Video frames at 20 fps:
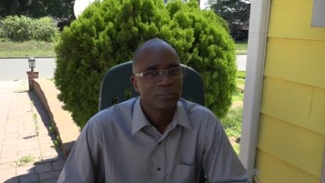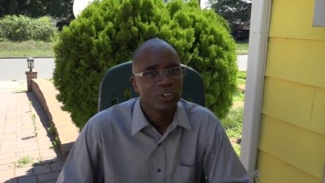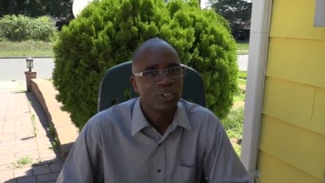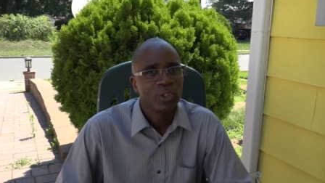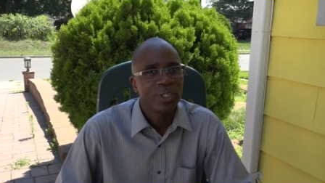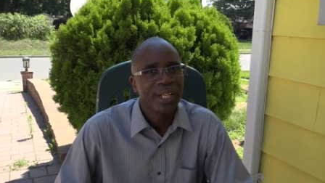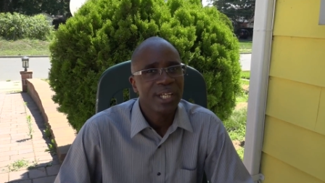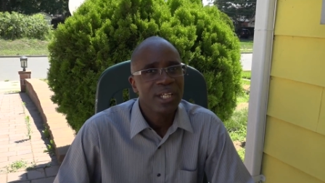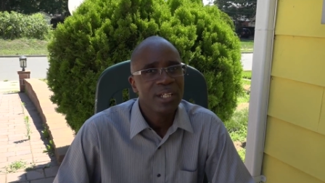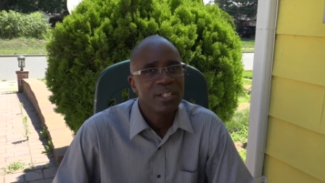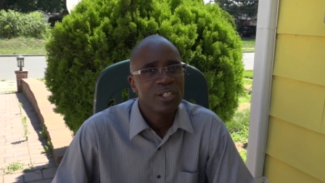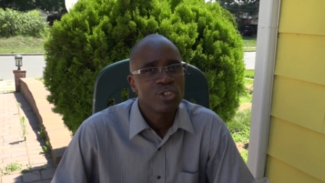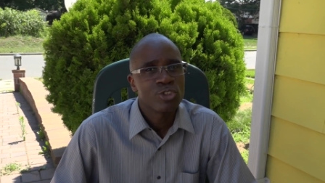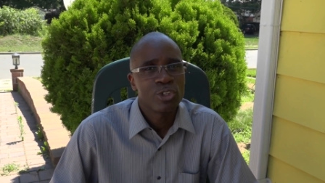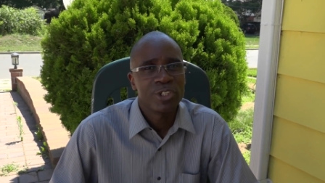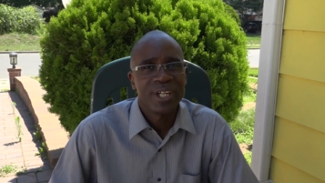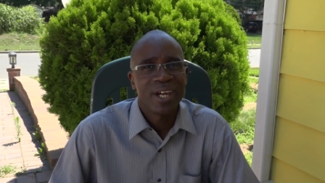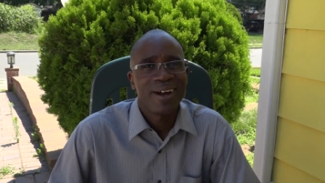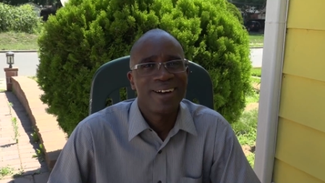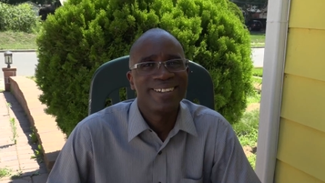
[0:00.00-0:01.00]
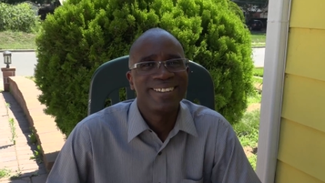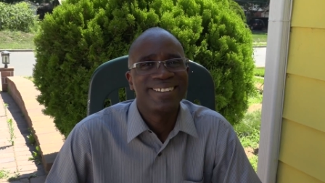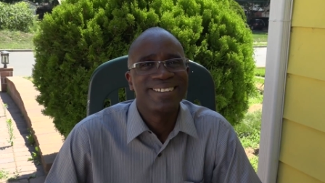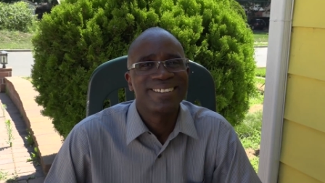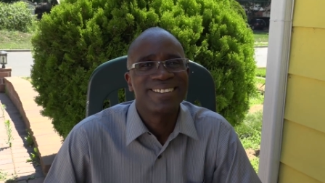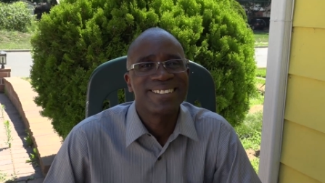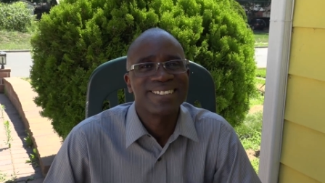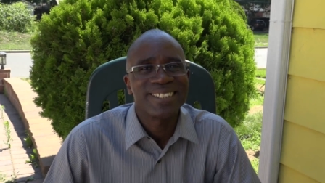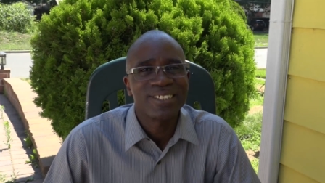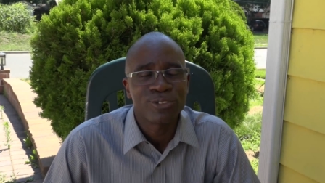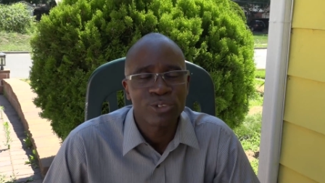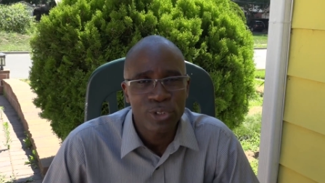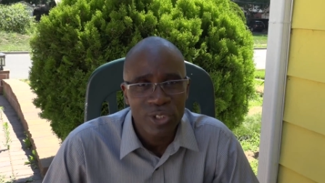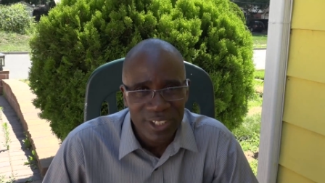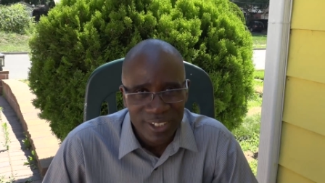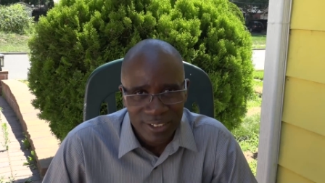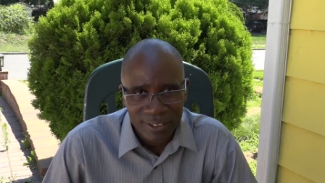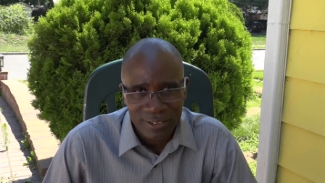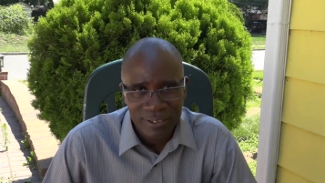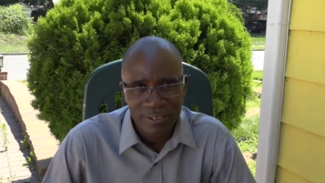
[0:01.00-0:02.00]
Okay, so there are
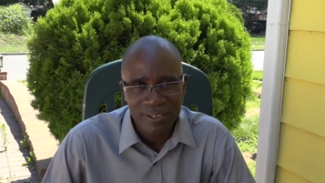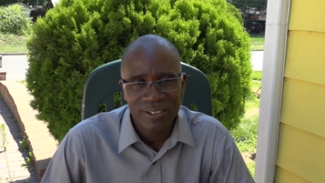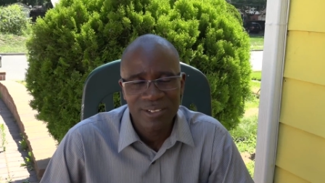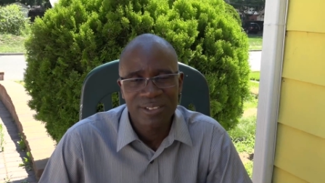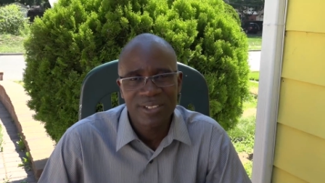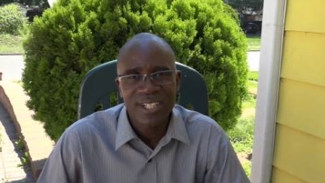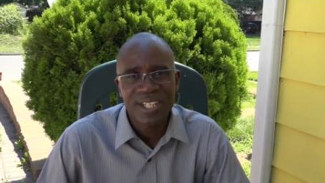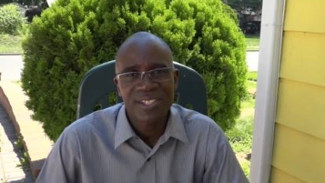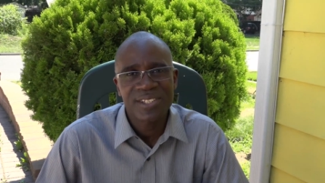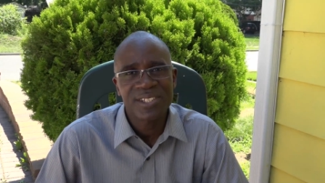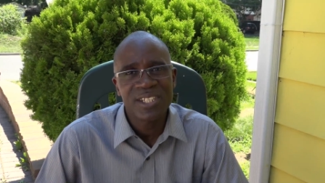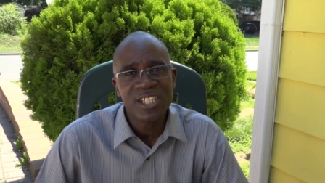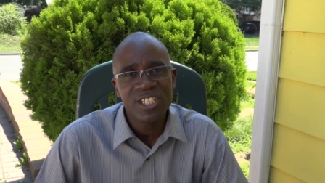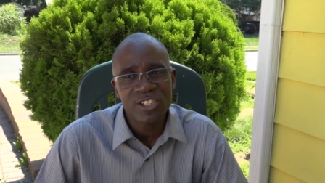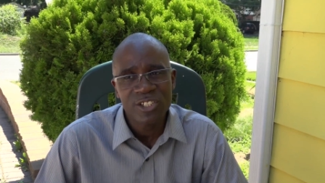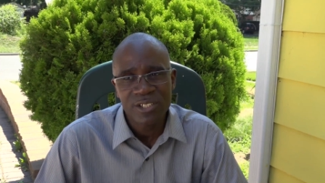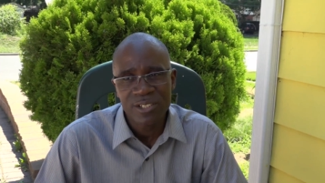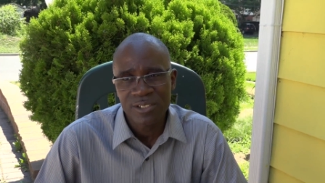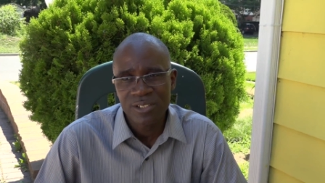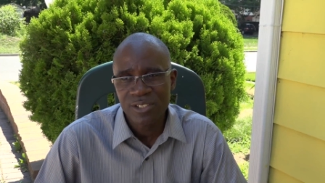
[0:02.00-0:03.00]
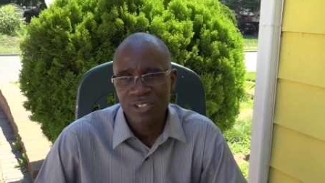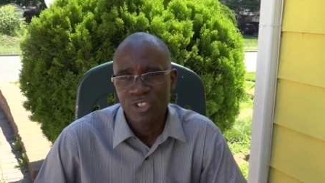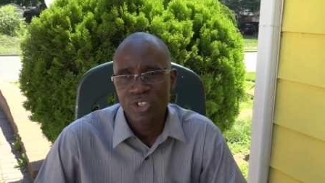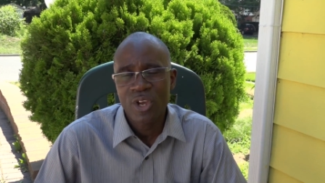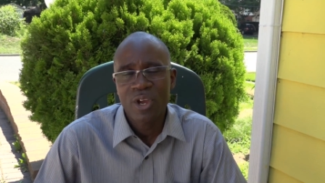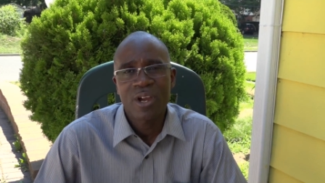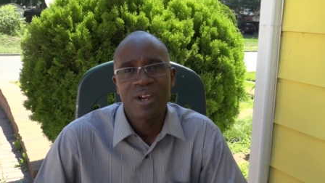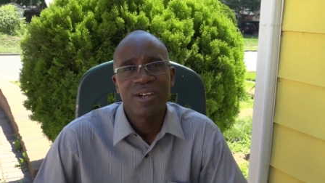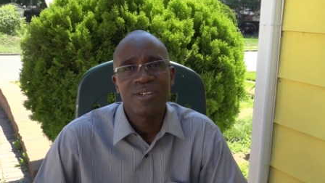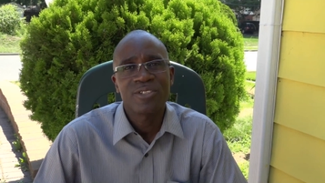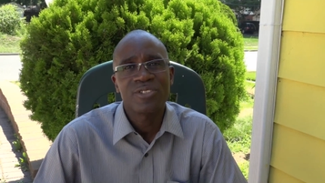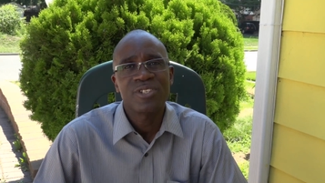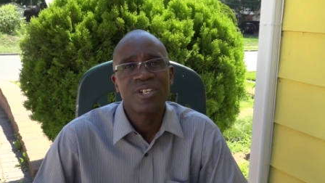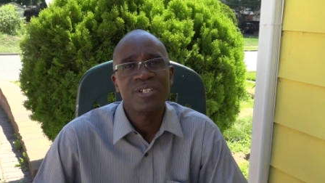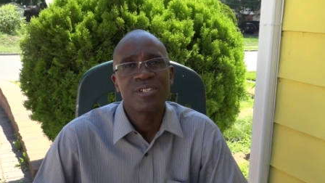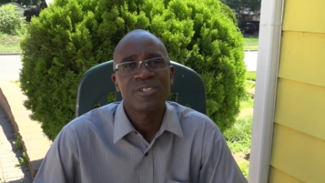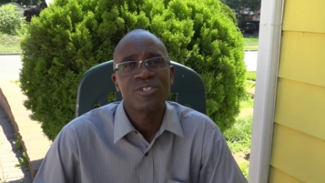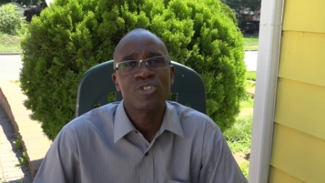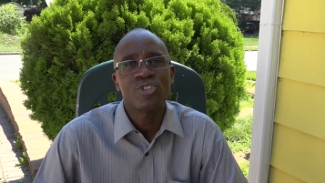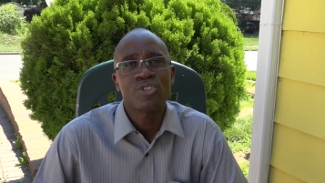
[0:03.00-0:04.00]
certain decisions, there
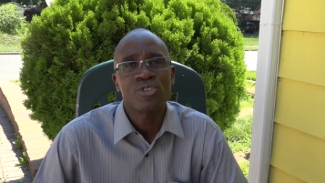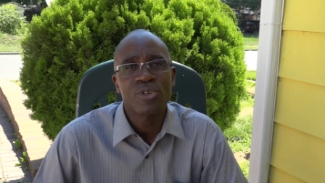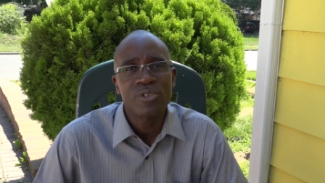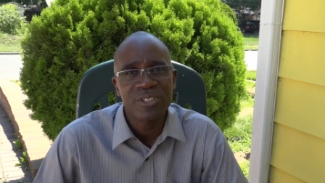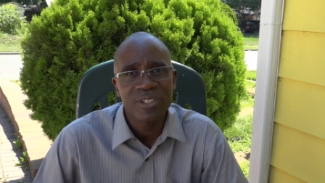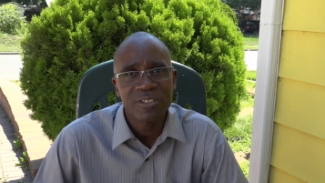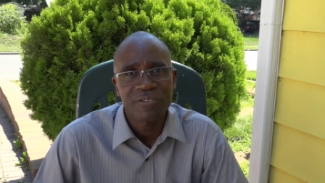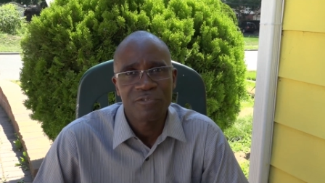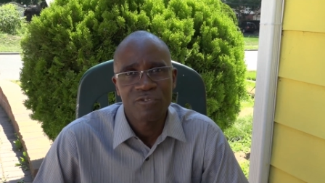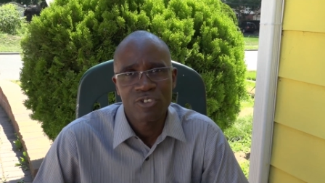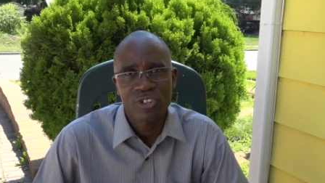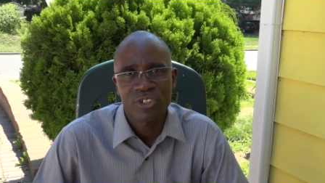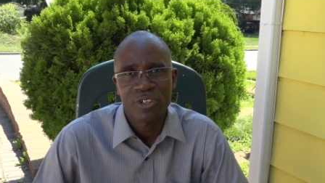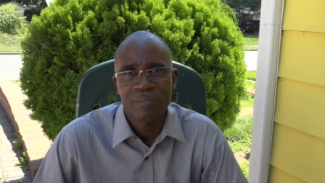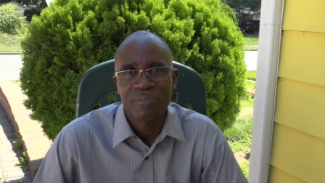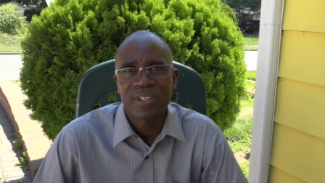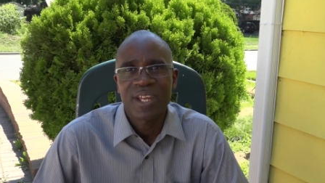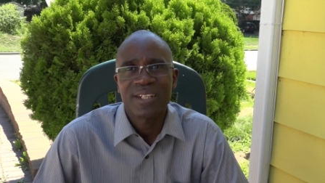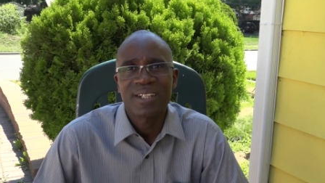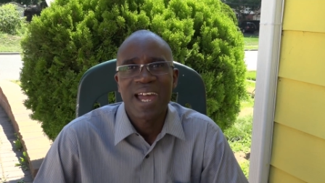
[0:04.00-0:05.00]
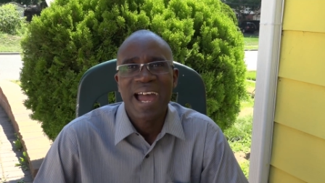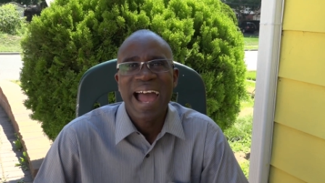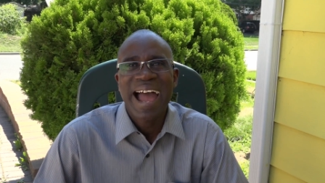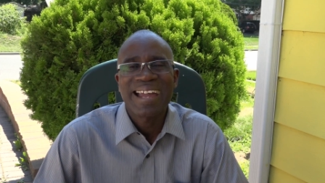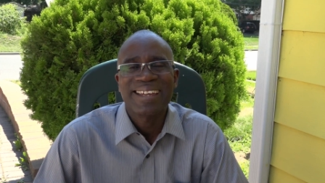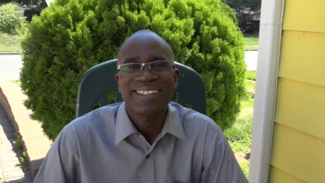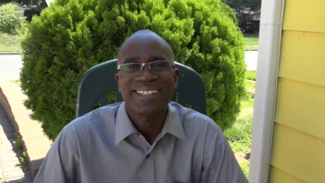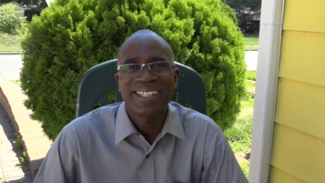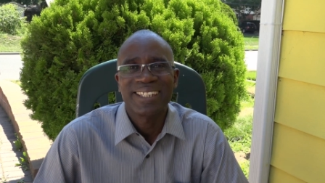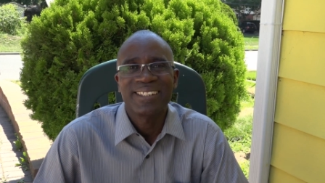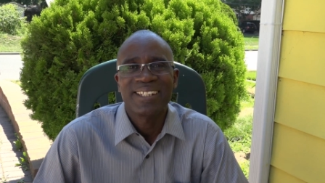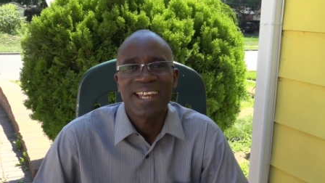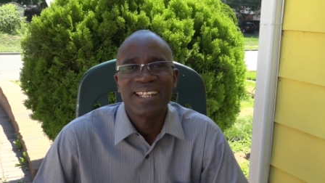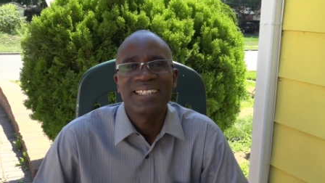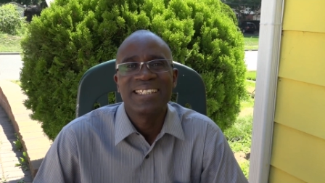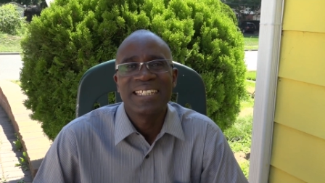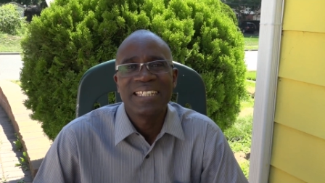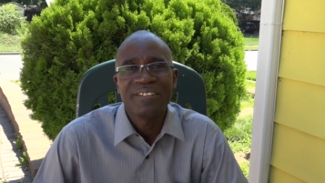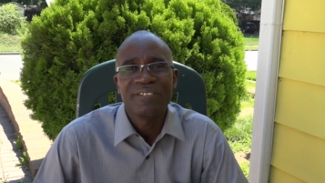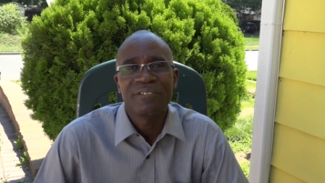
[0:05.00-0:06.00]
is certain freedom that I cannot
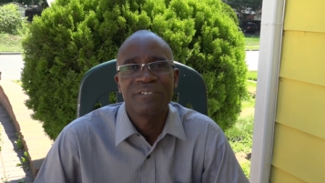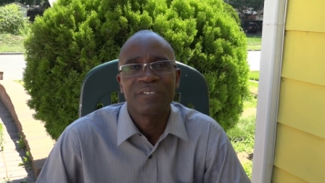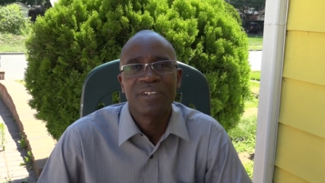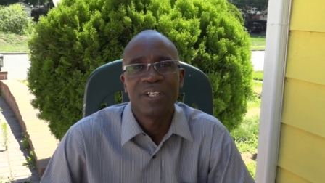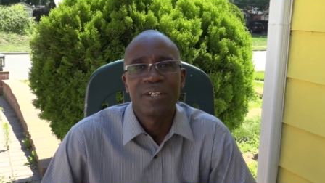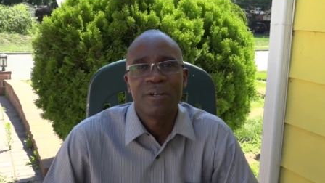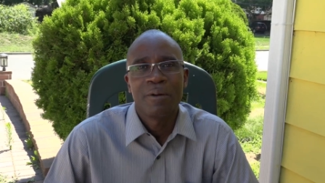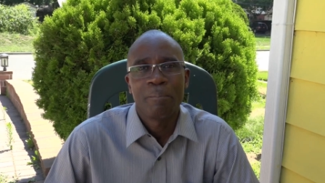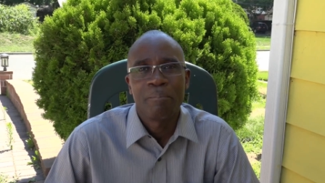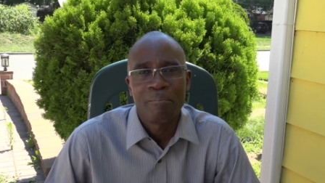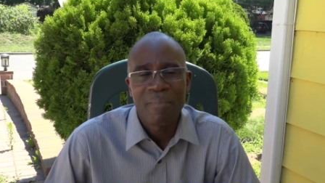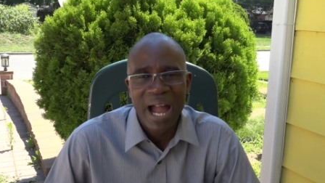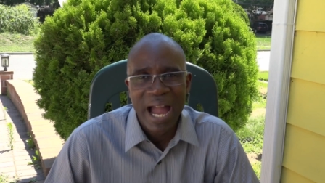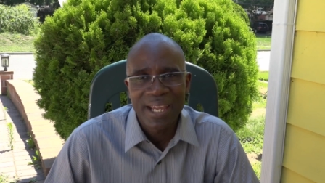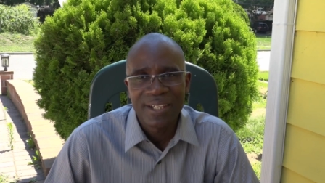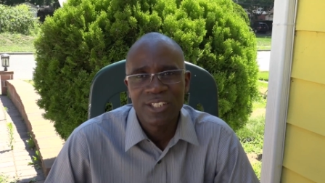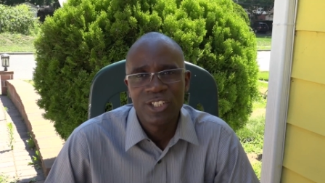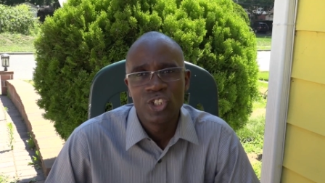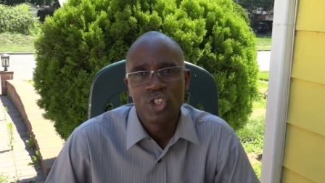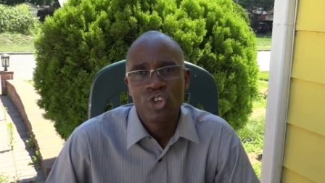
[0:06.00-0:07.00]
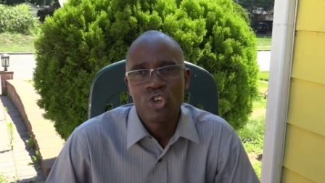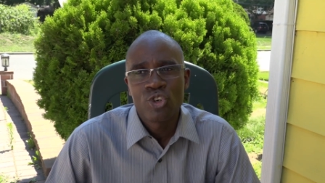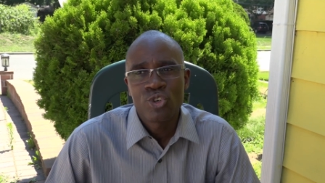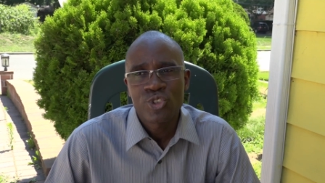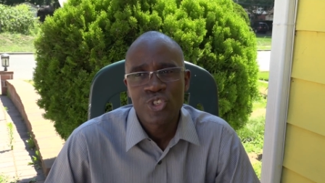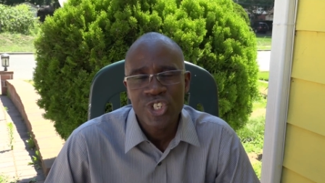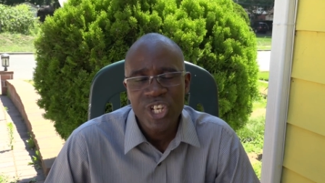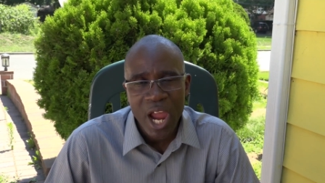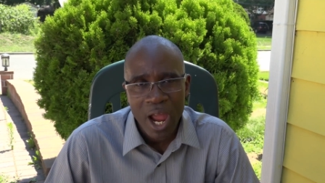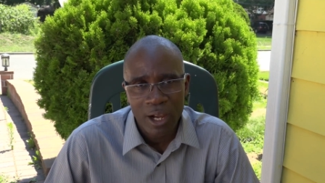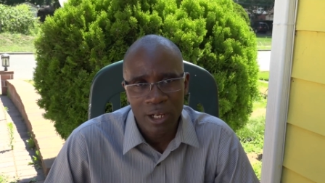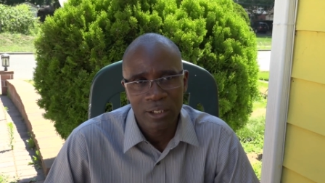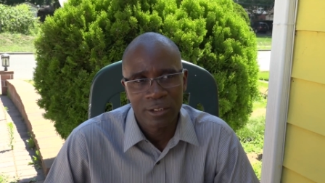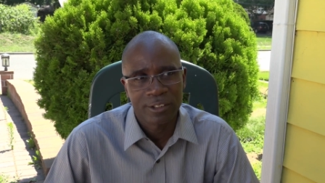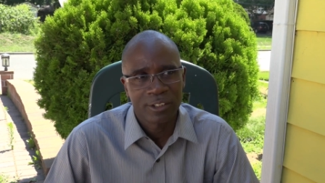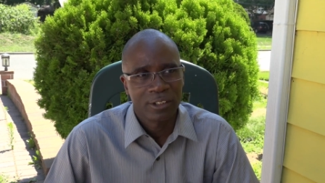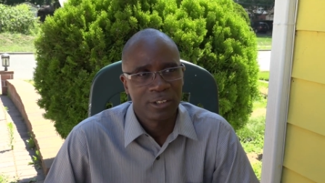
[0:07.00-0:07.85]
give my child.